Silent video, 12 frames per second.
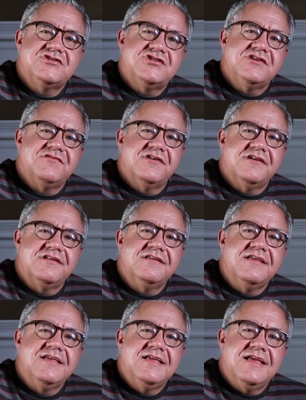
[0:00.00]
G run,
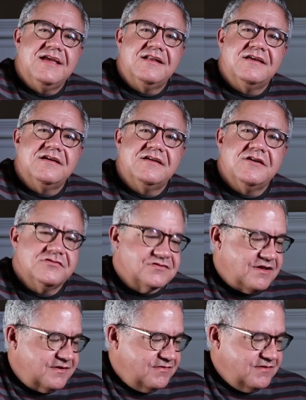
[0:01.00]
and uh, it goes
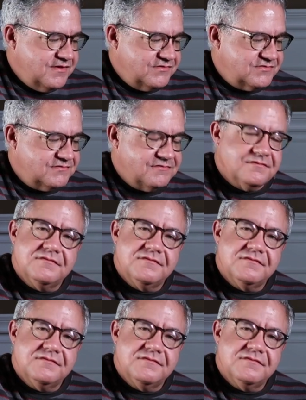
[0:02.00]
like this.